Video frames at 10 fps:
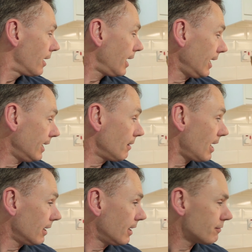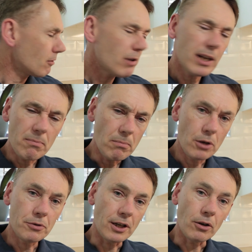It gives a really
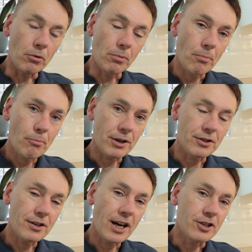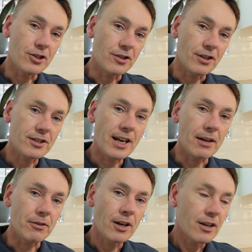musical presentation to the
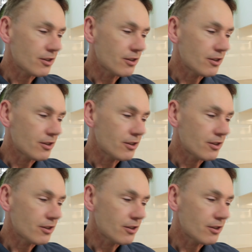sound.